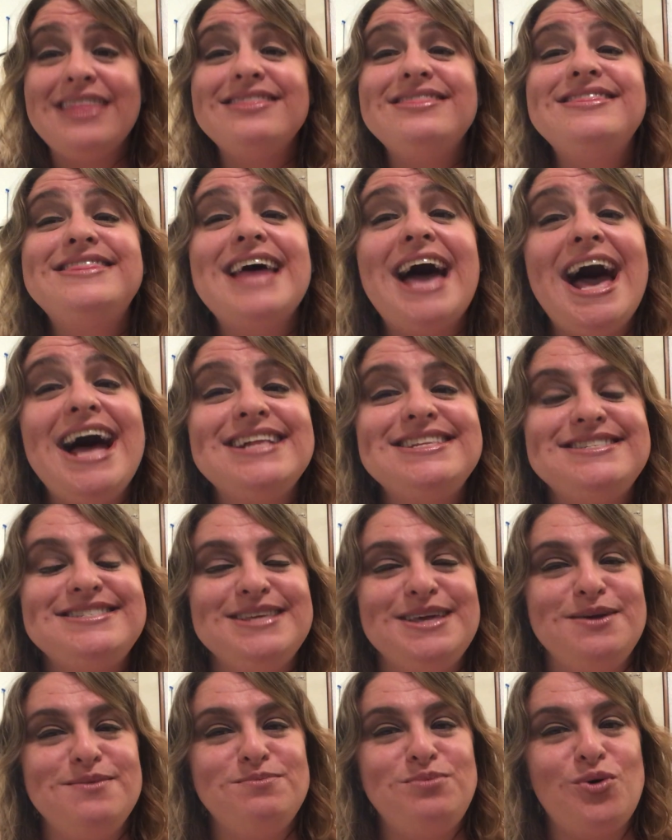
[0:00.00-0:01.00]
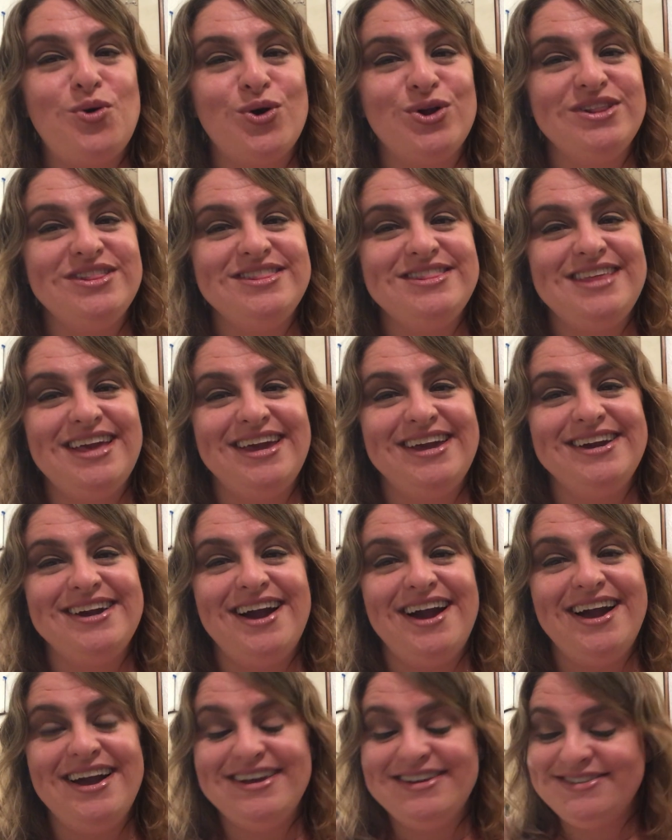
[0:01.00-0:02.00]
That's the important thing,
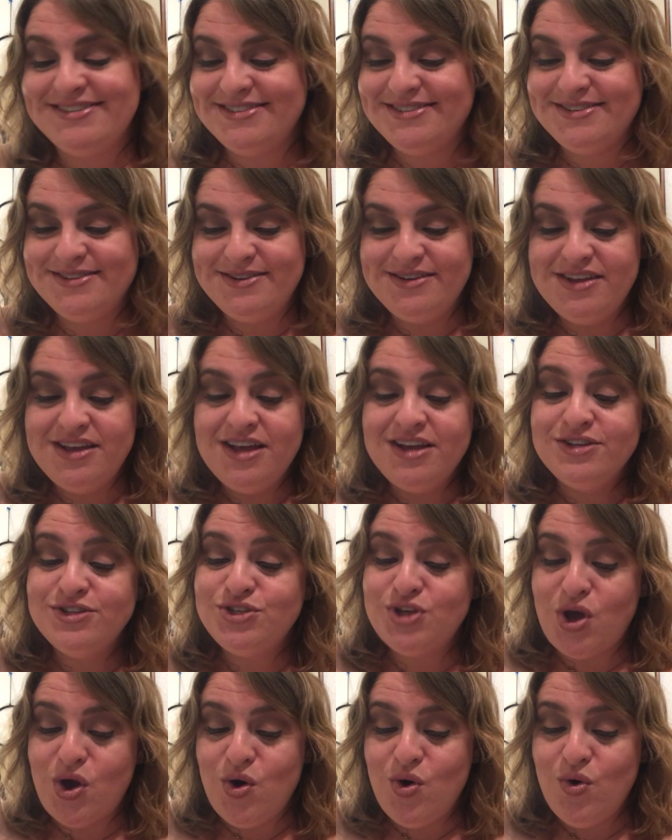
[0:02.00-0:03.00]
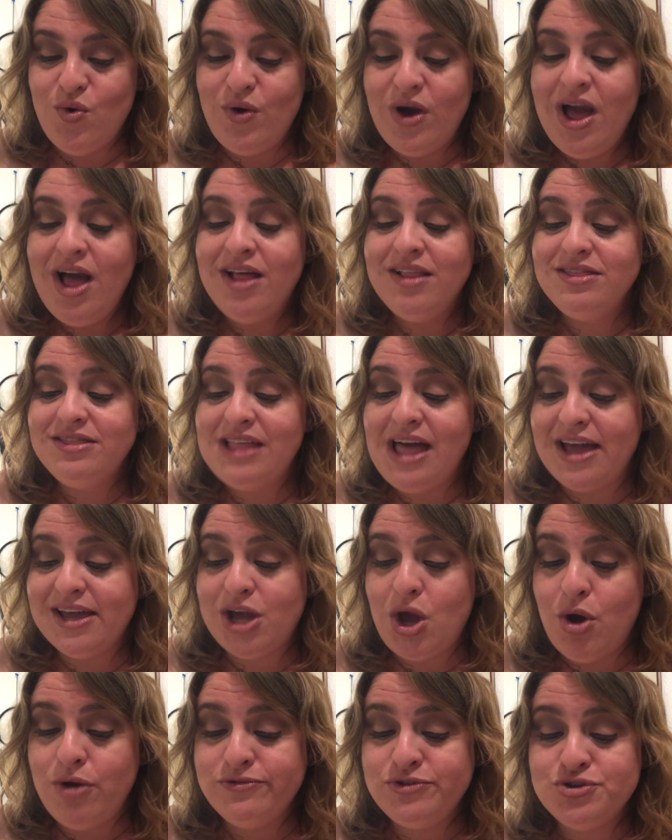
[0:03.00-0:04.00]
guys. So let
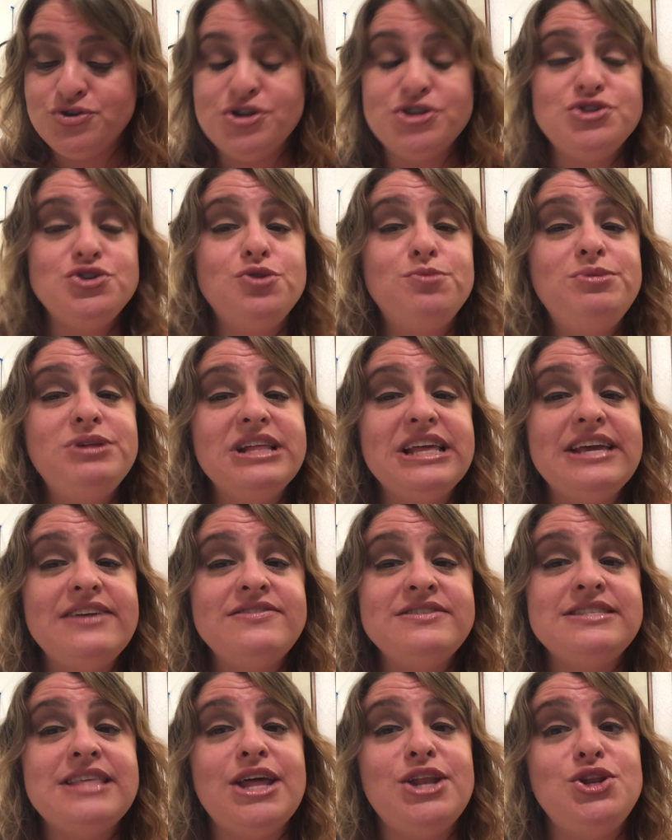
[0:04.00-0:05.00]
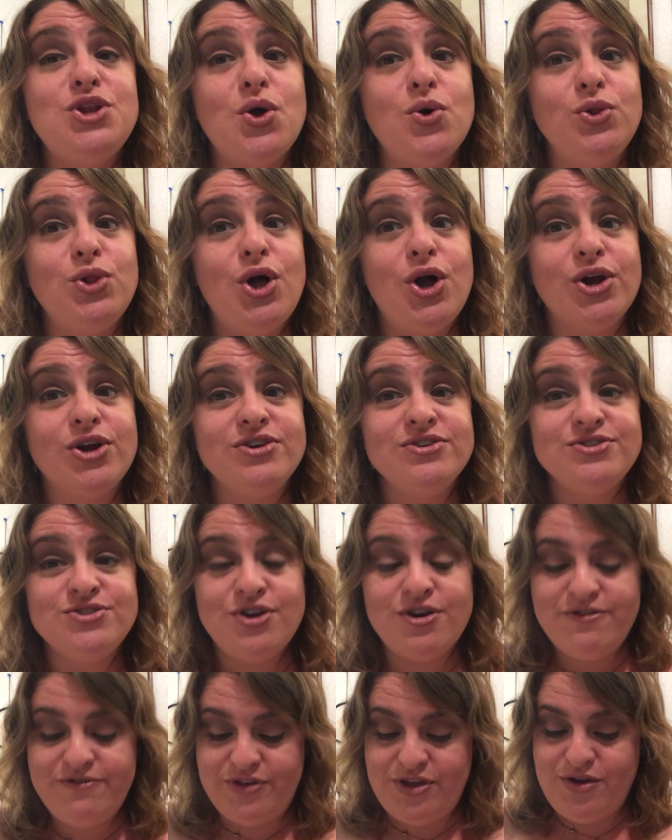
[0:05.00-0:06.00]
go of traditional beliefs that no longer
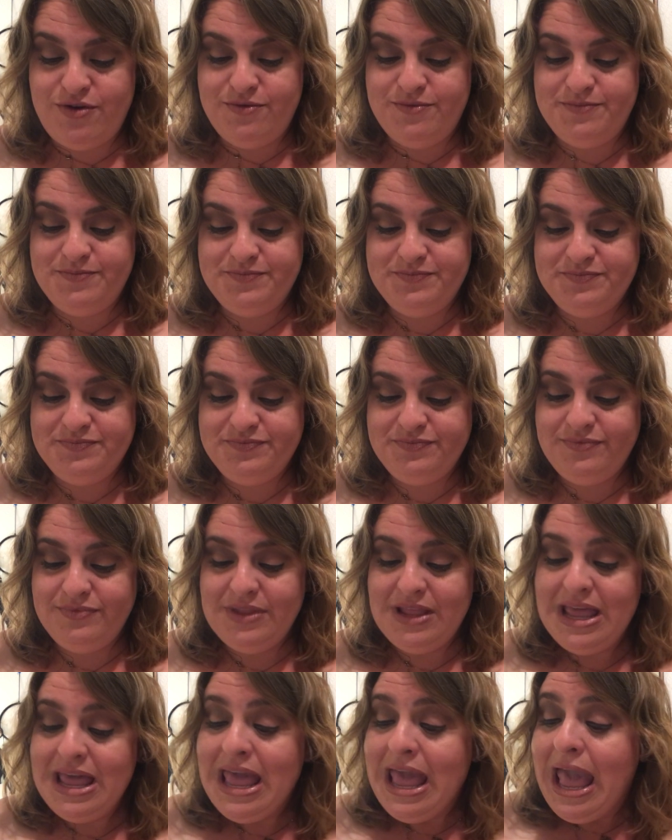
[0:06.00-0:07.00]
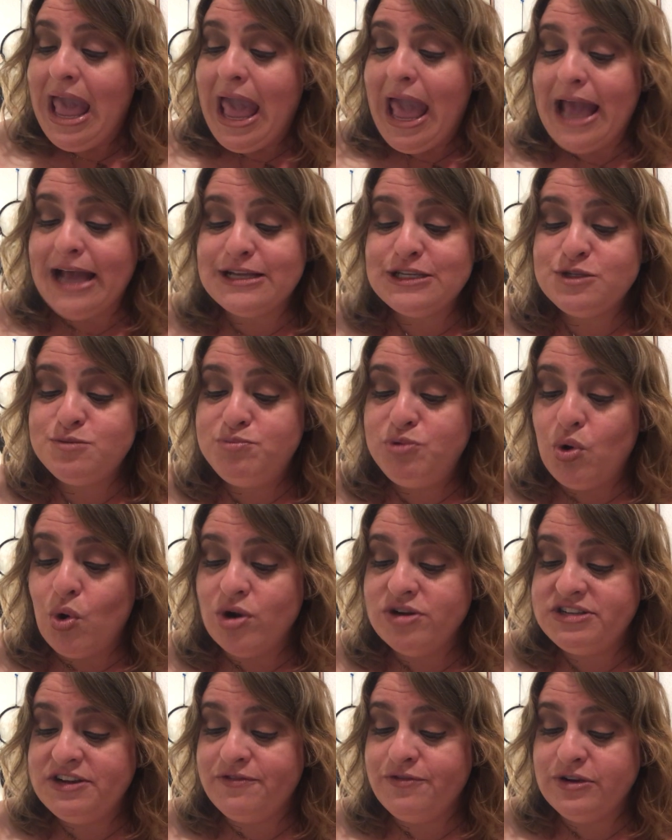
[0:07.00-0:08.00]
serve you.
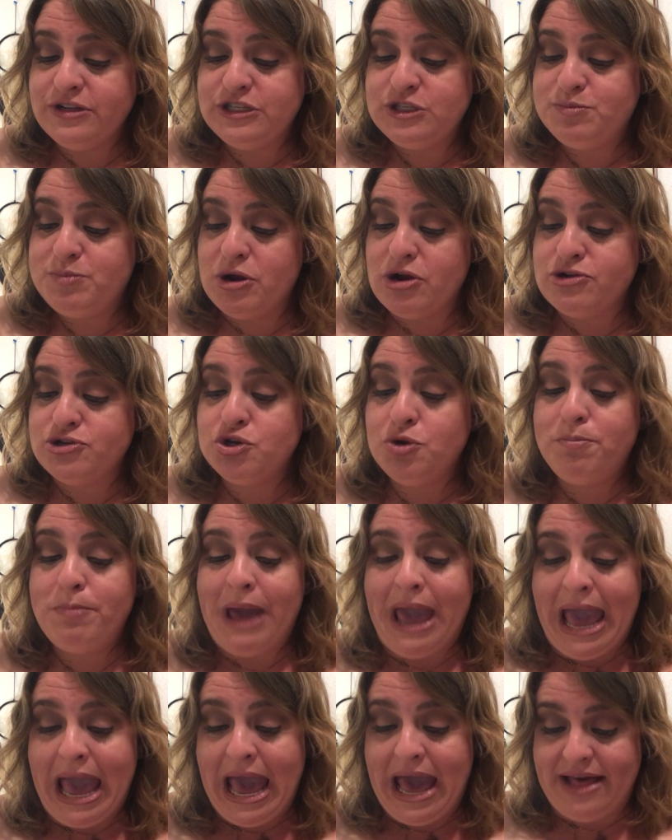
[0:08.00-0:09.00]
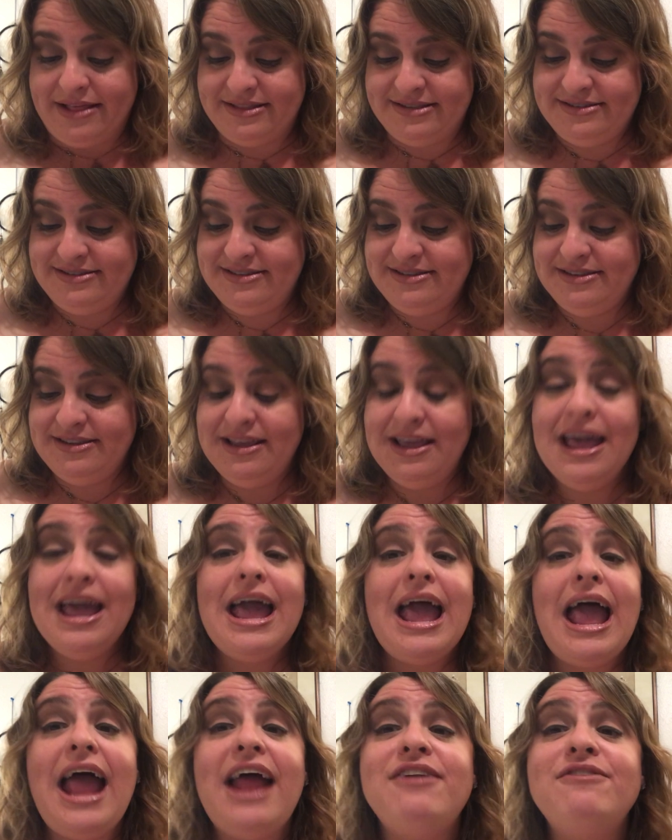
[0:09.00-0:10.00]
Explore different spiritual paths
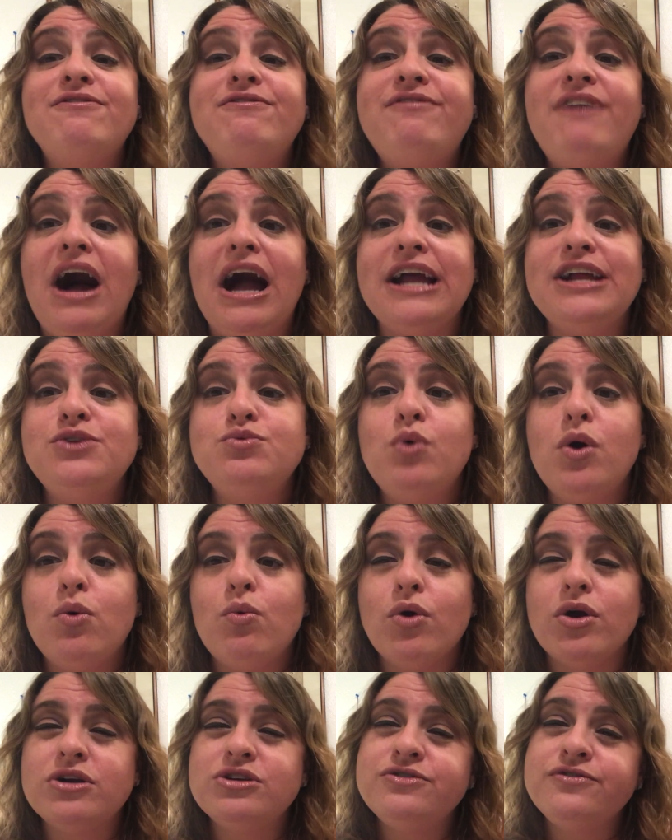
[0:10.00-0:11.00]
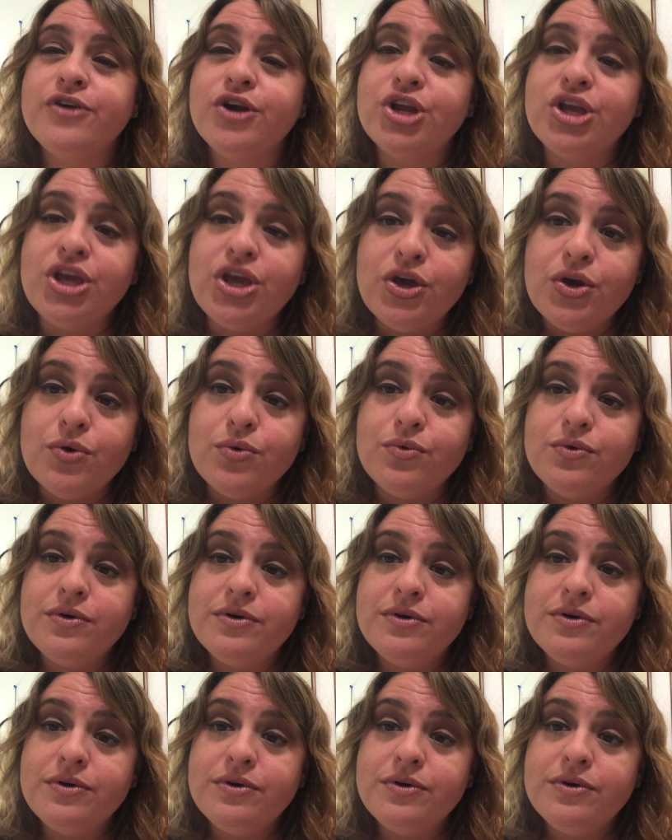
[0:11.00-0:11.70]
and find what works for you.